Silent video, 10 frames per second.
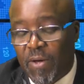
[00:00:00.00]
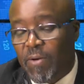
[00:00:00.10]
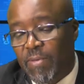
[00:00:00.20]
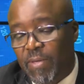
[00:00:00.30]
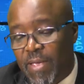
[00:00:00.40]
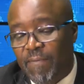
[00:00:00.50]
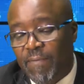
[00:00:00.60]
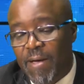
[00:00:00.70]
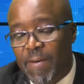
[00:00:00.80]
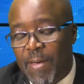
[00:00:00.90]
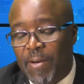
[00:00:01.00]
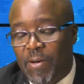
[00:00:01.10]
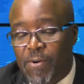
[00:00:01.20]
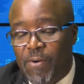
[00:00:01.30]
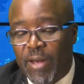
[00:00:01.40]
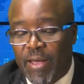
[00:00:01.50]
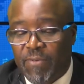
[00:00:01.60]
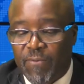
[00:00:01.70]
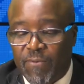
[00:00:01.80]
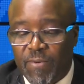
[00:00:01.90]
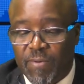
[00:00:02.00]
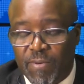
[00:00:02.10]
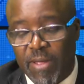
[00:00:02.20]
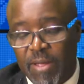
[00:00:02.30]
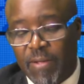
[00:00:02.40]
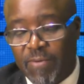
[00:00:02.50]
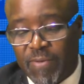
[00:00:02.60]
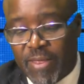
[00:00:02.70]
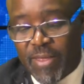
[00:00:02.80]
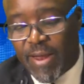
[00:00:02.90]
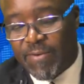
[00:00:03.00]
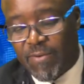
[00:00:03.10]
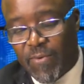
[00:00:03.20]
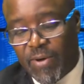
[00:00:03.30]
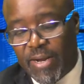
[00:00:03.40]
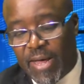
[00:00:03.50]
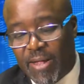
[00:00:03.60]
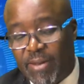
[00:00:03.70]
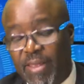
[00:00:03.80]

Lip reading: 5-member court has ruled, to say the elections were null.